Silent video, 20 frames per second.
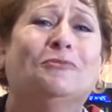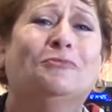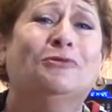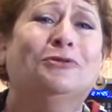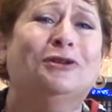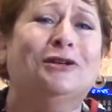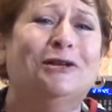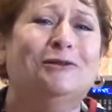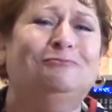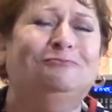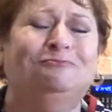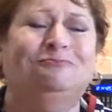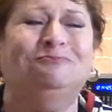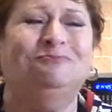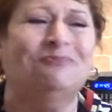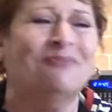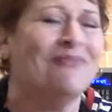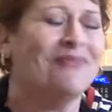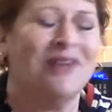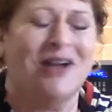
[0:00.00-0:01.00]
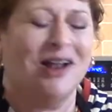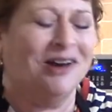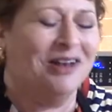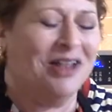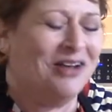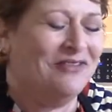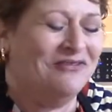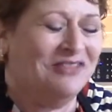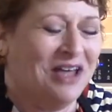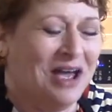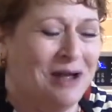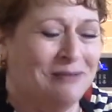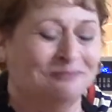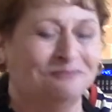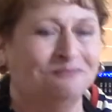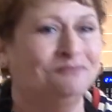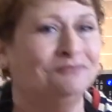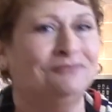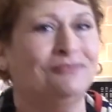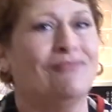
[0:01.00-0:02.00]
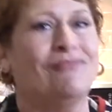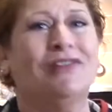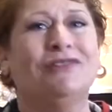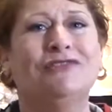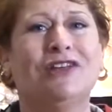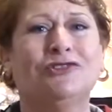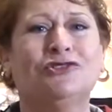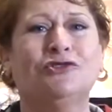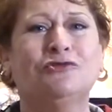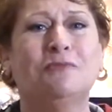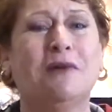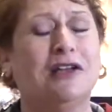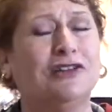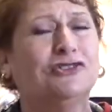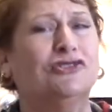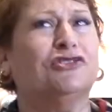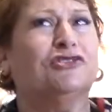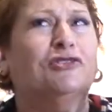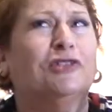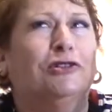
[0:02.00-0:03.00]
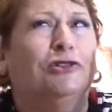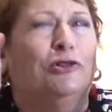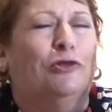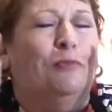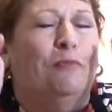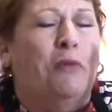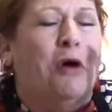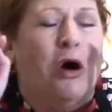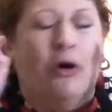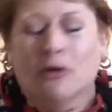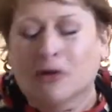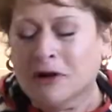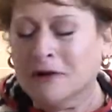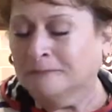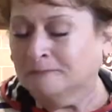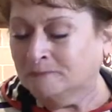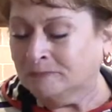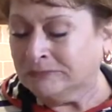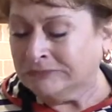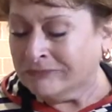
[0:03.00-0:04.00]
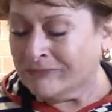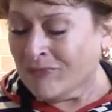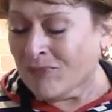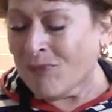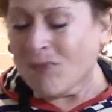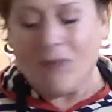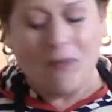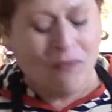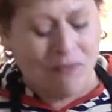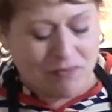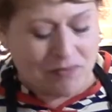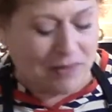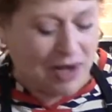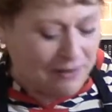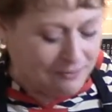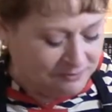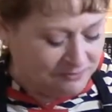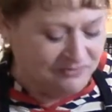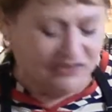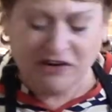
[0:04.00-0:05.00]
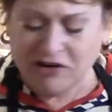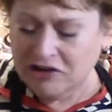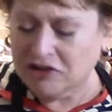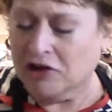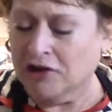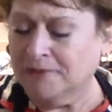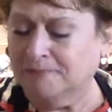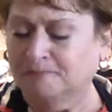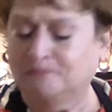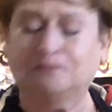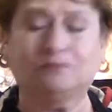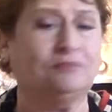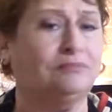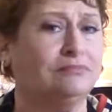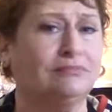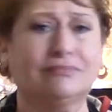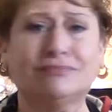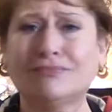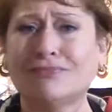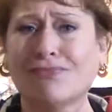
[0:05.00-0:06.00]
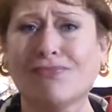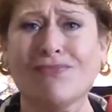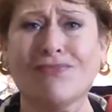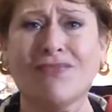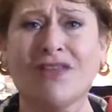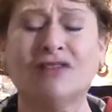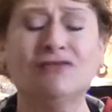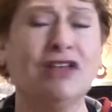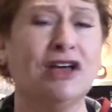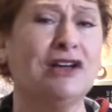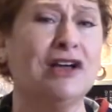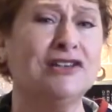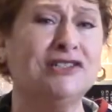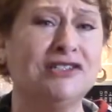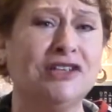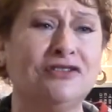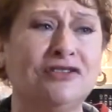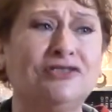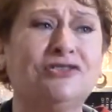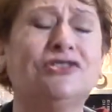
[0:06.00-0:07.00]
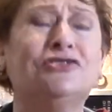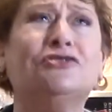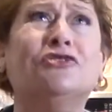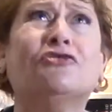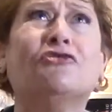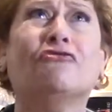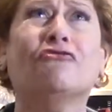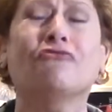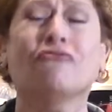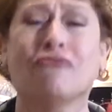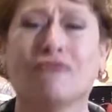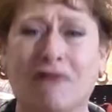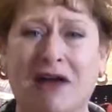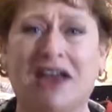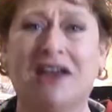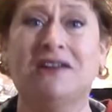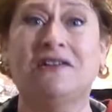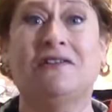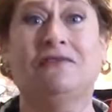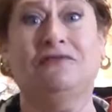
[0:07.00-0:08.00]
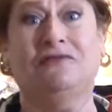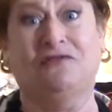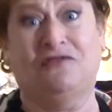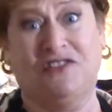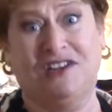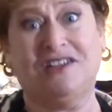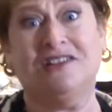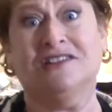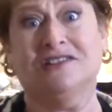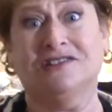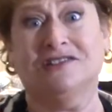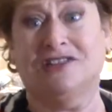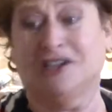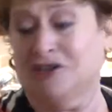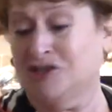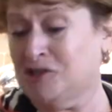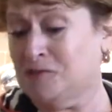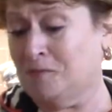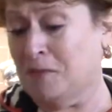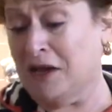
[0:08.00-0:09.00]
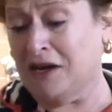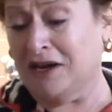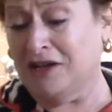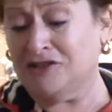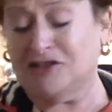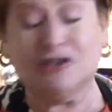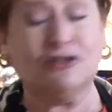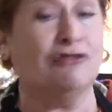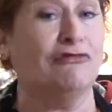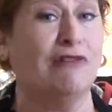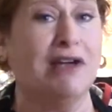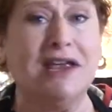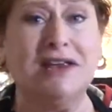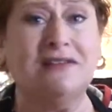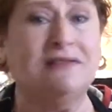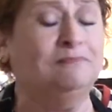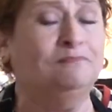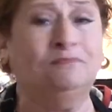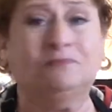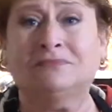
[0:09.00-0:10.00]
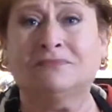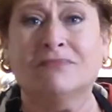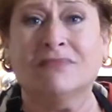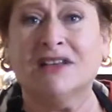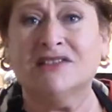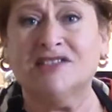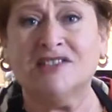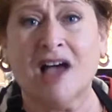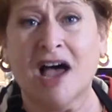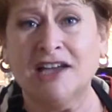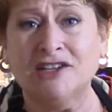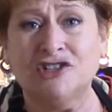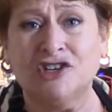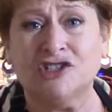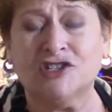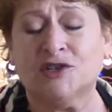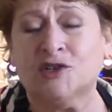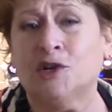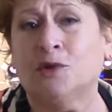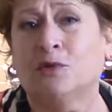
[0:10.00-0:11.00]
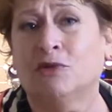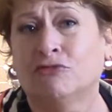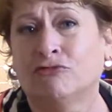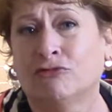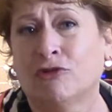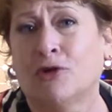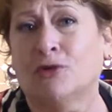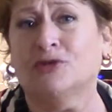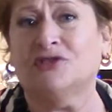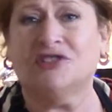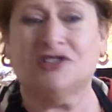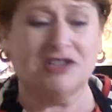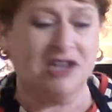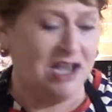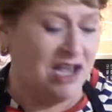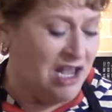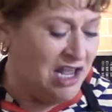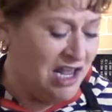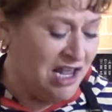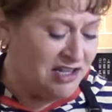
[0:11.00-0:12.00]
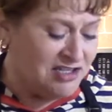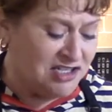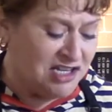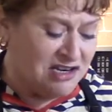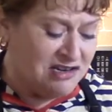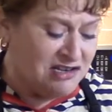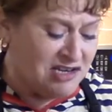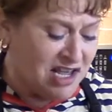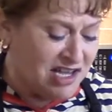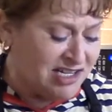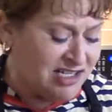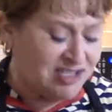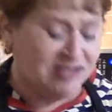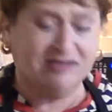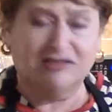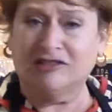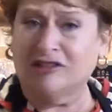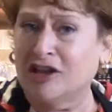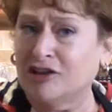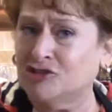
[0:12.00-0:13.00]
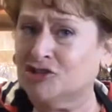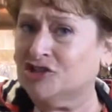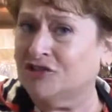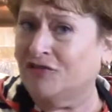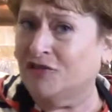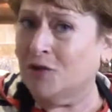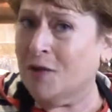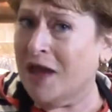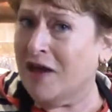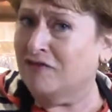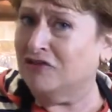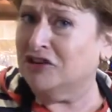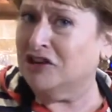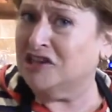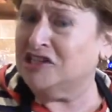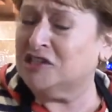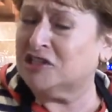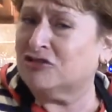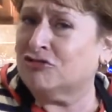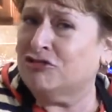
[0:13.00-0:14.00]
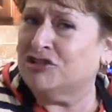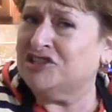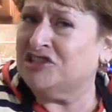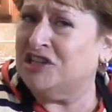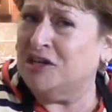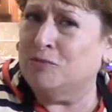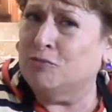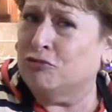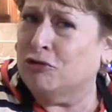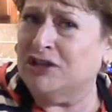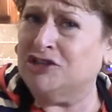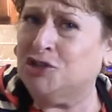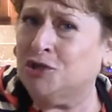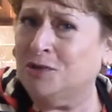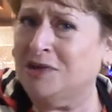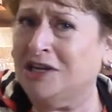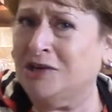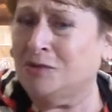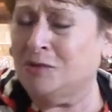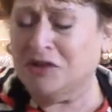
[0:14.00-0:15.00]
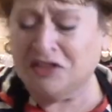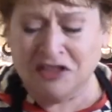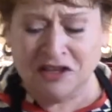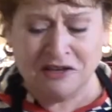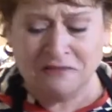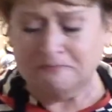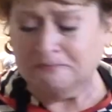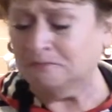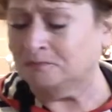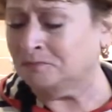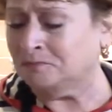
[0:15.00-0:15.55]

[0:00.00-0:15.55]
I put in. I love that. Not too much, just a little poke. Mmm, very good. Like I said, this is a great vegan dish, but it's a great side dish to a roast. It's a nice lunch if you have a nice crusty bread to eat with it.